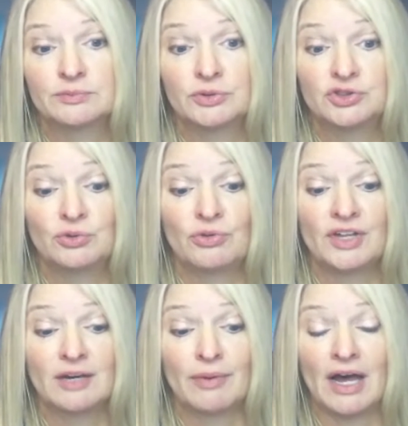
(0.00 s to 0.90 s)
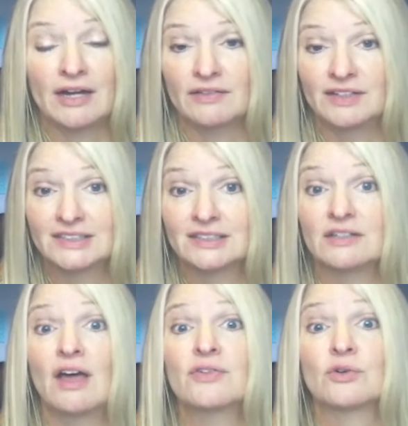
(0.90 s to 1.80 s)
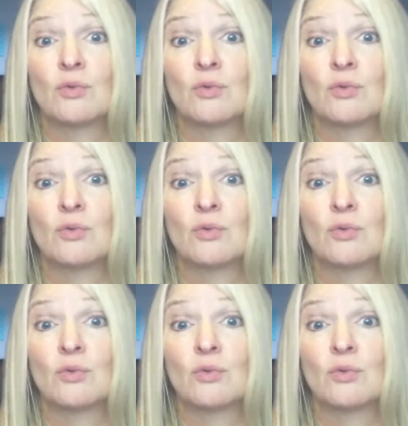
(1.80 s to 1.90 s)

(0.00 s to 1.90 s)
But you think about it, this is another